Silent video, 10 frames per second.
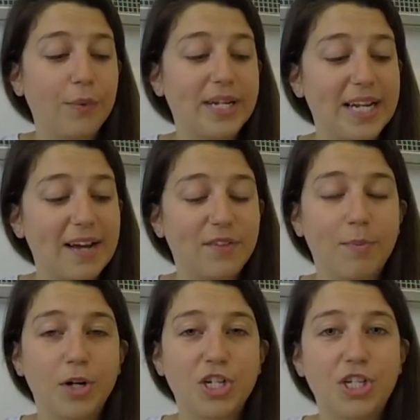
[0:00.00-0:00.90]
We did have
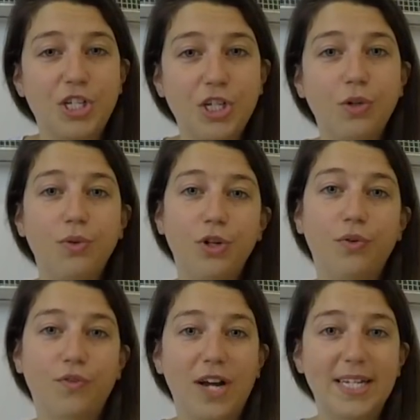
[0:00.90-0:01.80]
to purchase 2
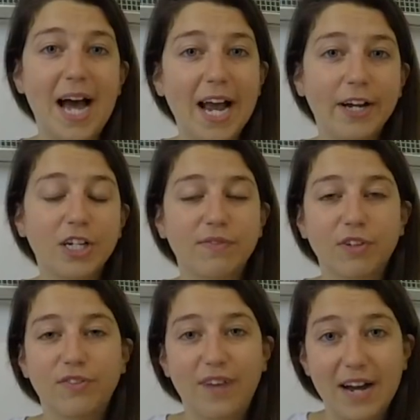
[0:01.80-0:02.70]
new front tires
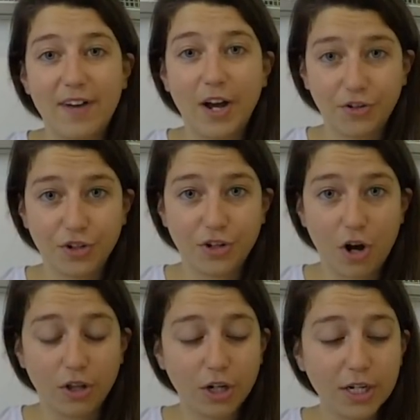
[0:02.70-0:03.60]
for
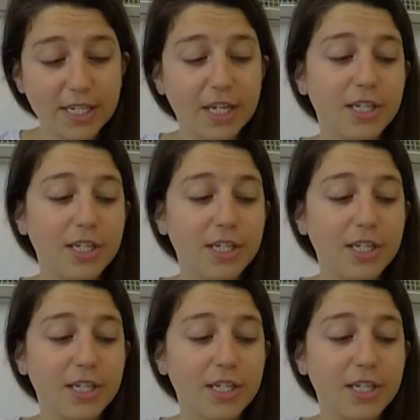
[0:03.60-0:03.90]
$500.